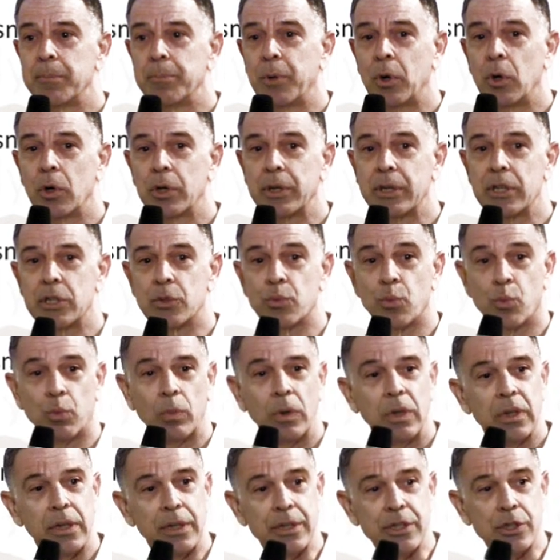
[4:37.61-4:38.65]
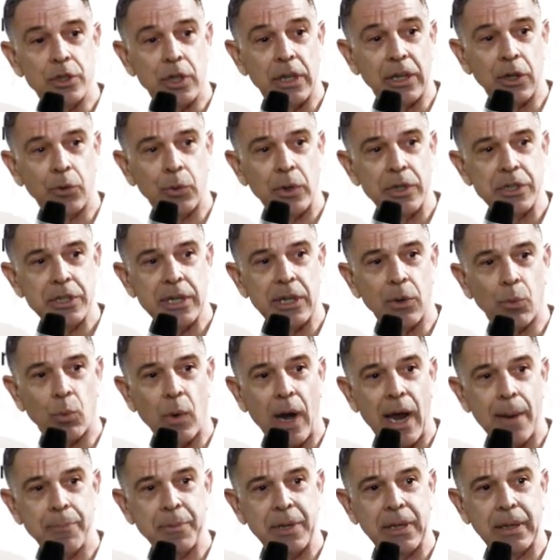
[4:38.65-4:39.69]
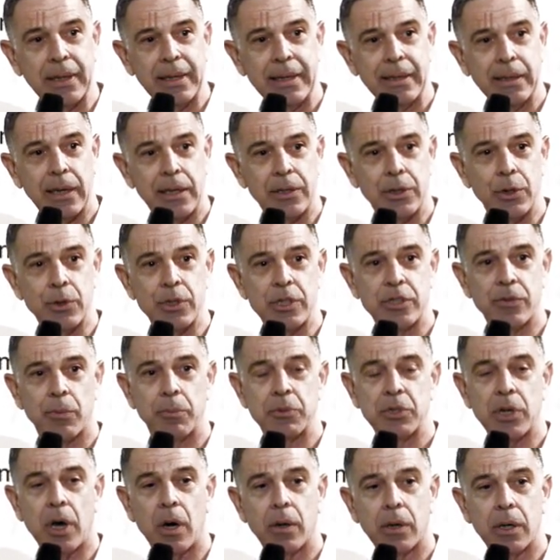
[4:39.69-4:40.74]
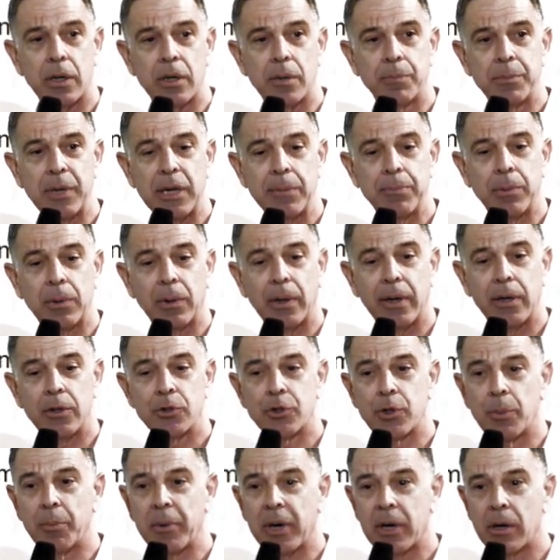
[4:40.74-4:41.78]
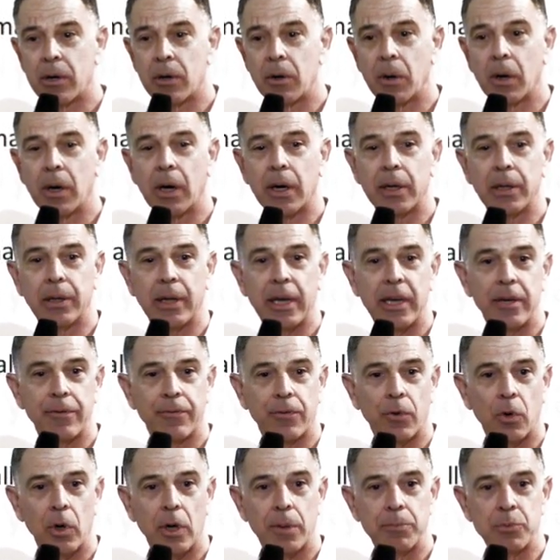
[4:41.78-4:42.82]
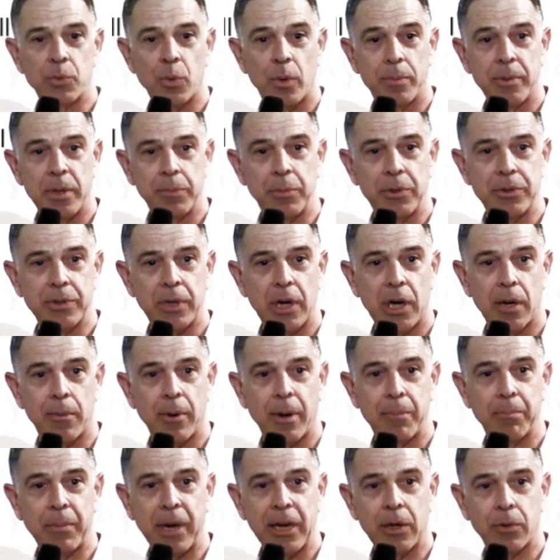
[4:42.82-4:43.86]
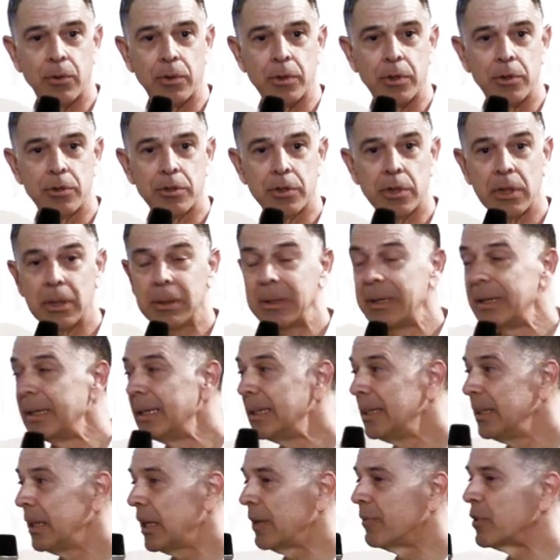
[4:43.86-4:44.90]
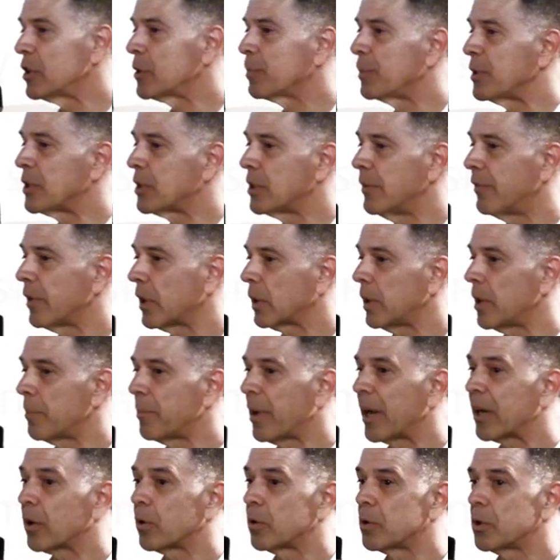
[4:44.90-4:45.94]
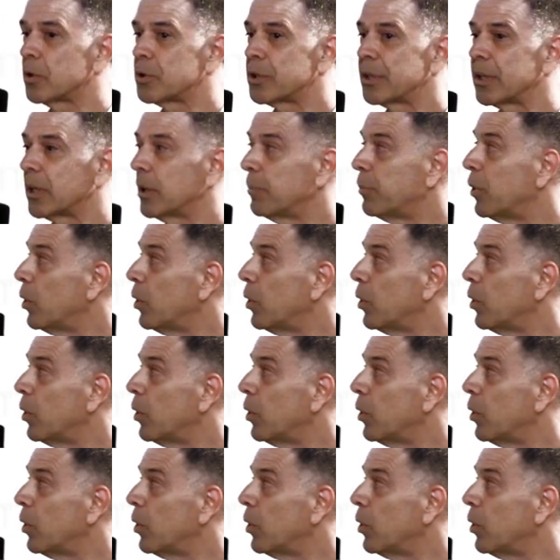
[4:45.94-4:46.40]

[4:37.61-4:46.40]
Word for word: Iboga is increasing rapidly. I know this from talking to people. I also monitor online forums where people talk about microdosing, even specifically microdosing